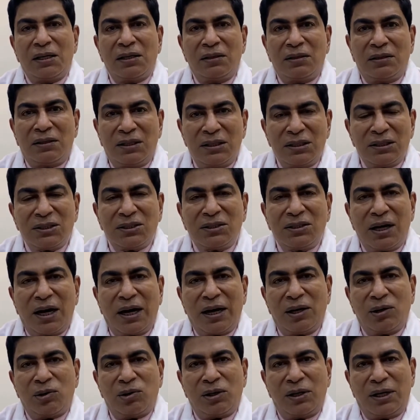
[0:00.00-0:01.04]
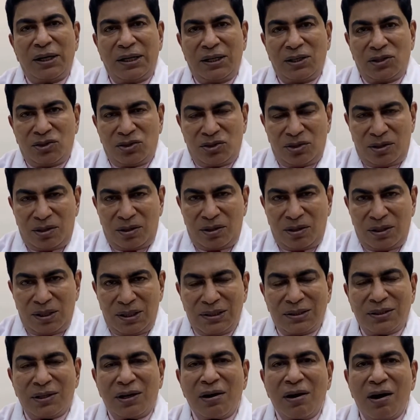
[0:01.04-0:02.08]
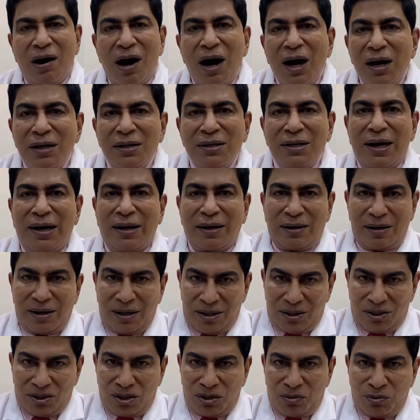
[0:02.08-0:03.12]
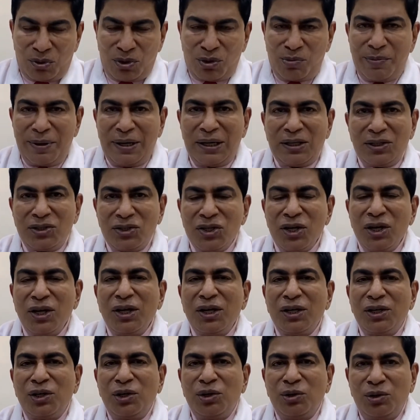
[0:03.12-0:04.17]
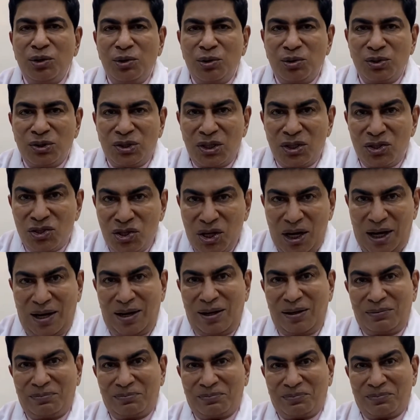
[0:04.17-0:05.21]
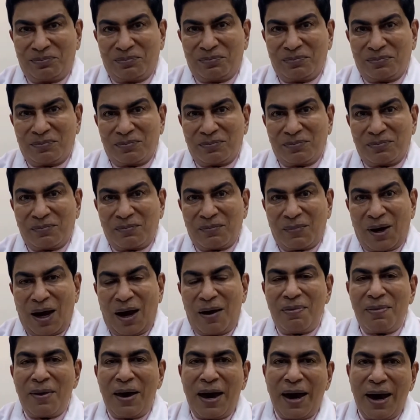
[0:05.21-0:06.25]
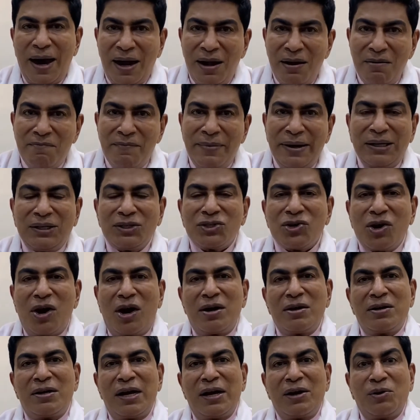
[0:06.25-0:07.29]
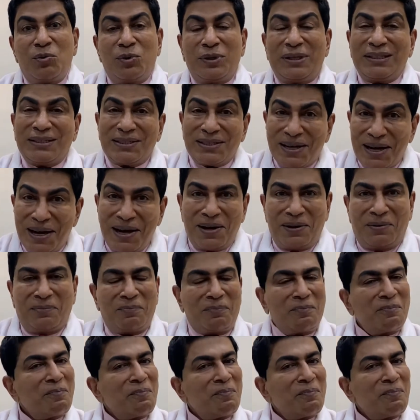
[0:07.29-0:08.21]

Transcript: This diode laser is a contact laser, which means you use a gel and the head makes contact with the skin.